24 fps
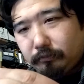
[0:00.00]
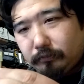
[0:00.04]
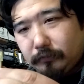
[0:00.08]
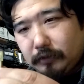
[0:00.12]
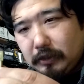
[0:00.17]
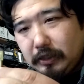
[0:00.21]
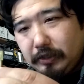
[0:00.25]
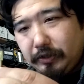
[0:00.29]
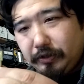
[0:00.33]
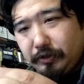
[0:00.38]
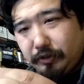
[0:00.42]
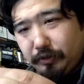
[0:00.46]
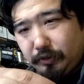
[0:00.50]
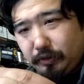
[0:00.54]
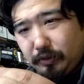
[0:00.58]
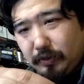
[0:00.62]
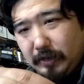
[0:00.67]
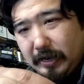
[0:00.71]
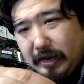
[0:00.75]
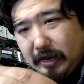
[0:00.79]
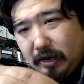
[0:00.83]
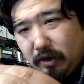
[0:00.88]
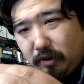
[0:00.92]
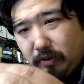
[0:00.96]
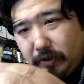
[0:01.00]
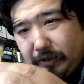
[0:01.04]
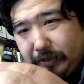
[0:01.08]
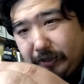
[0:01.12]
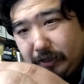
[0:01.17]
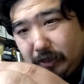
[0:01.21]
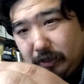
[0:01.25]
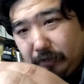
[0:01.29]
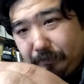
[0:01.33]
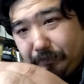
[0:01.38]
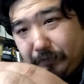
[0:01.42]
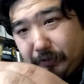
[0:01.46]
There's a little arrow on
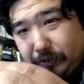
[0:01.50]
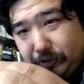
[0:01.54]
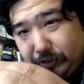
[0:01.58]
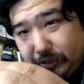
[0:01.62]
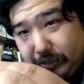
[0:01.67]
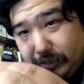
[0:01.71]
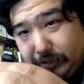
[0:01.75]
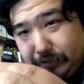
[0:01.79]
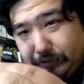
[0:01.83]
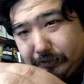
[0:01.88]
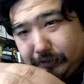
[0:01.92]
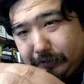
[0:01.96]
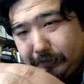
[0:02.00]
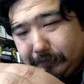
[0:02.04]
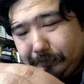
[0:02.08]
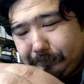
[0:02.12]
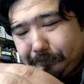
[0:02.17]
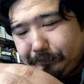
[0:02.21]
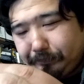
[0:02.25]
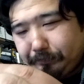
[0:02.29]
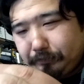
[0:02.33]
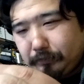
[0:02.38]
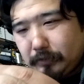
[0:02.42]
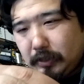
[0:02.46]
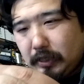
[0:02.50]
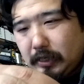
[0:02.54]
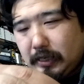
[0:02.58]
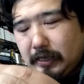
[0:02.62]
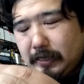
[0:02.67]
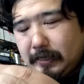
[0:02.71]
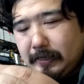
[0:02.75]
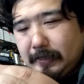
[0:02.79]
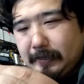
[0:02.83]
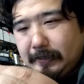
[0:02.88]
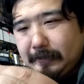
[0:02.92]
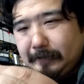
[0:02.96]
here that you can't see.
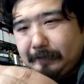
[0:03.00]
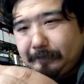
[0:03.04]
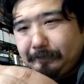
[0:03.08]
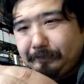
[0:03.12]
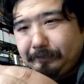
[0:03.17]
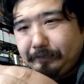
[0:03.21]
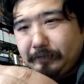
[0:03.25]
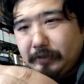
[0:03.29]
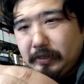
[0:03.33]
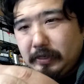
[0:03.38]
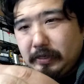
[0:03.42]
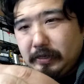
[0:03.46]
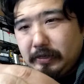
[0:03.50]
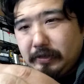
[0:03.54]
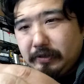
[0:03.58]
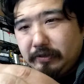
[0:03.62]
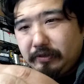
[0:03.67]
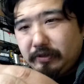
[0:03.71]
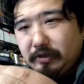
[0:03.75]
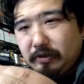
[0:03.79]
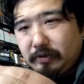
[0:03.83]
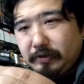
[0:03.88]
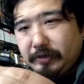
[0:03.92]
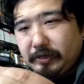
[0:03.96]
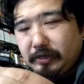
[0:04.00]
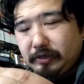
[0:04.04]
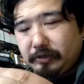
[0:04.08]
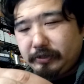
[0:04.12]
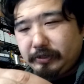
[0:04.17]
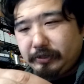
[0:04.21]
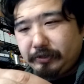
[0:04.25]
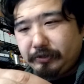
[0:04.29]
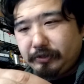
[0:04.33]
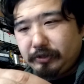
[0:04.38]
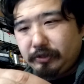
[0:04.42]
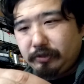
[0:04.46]
The arrow on here
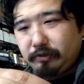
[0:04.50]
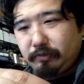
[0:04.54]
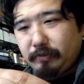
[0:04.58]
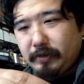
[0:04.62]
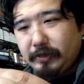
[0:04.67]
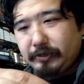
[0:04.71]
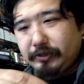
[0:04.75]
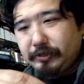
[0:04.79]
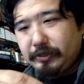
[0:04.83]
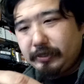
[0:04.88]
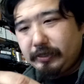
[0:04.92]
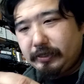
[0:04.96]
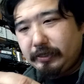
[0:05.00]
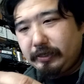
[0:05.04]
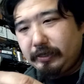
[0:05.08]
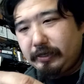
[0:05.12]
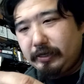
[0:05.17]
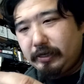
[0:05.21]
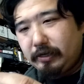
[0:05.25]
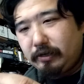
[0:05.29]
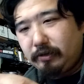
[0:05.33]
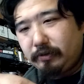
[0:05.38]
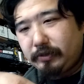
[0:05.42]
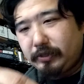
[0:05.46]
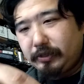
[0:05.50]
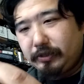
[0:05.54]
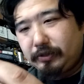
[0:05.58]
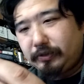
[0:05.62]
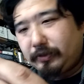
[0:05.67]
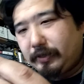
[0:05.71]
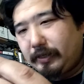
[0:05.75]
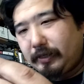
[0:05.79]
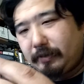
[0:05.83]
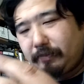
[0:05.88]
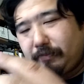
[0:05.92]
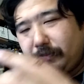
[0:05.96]
tells you the direction it can go, because
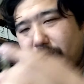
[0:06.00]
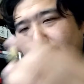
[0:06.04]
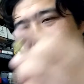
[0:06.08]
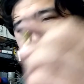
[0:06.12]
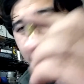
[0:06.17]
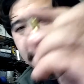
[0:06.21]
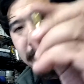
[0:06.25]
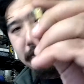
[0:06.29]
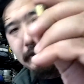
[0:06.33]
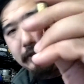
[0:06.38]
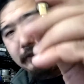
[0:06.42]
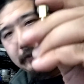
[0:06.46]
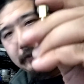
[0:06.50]
like most,